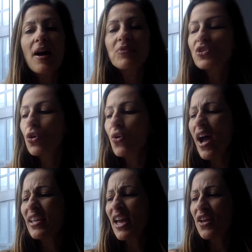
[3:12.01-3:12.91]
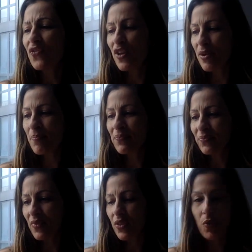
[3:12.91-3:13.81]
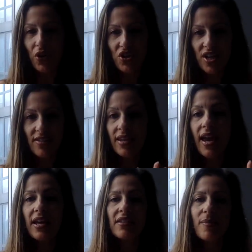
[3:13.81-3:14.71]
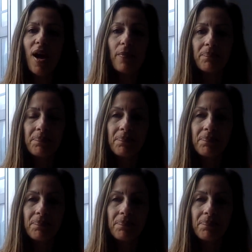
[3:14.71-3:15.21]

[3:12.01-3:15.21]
So I gave him the worksheets. He handed them out.